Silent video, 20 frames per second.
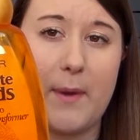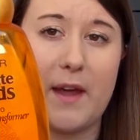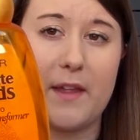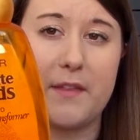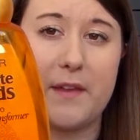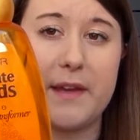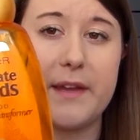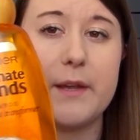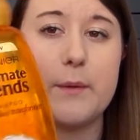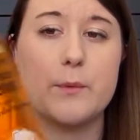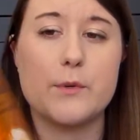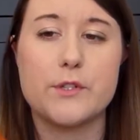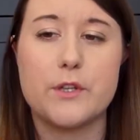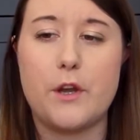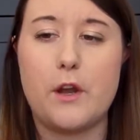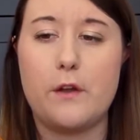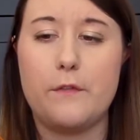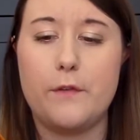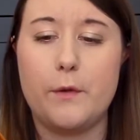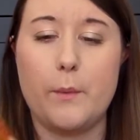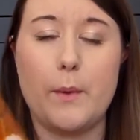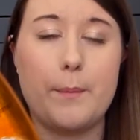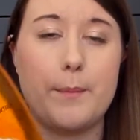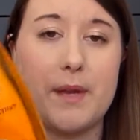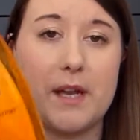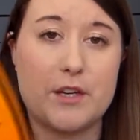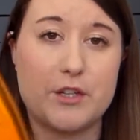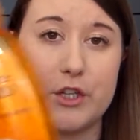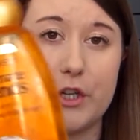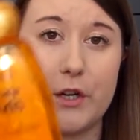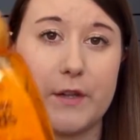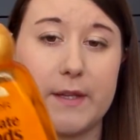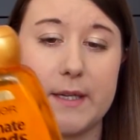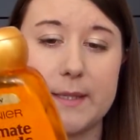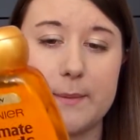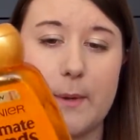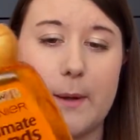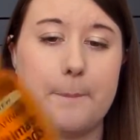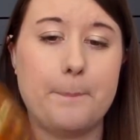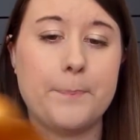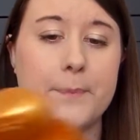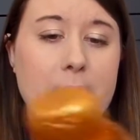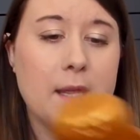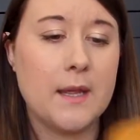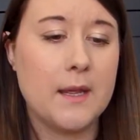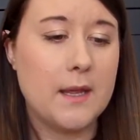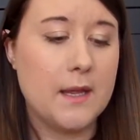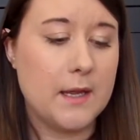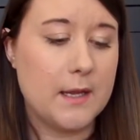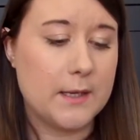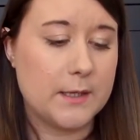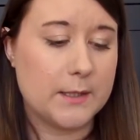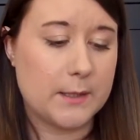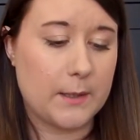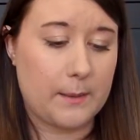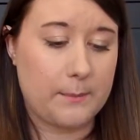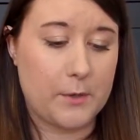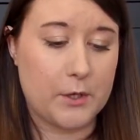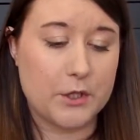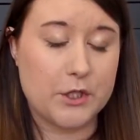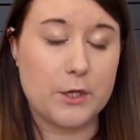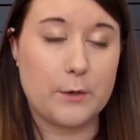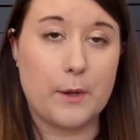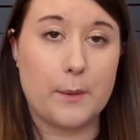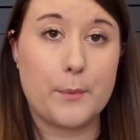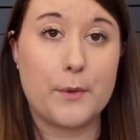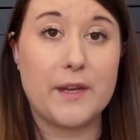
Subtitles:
but I think it was on offer when we actually got this one, so I'm not sure.